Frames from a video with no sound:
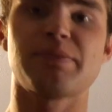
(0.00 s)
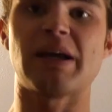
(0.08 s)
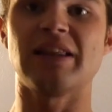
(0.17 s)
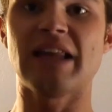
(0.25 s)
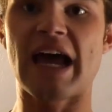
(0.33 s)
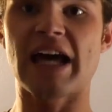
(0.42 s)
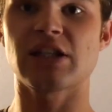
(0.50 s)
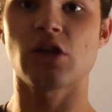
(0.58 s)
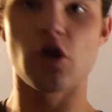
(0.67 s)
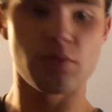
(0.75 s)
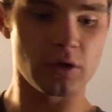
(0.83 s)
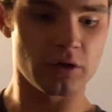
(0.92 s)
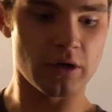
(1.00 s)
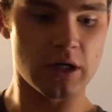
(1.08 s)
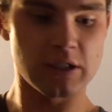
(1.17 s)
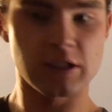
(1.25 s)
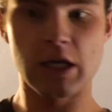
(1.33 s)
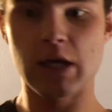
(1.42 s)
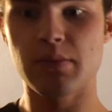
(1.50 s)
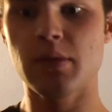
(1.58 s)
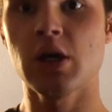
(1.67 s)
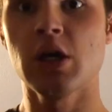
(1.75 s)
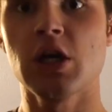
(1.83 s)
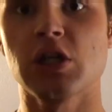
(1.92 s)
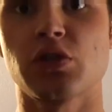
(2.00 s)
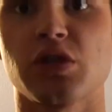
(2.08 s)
my last home lacrosse game, so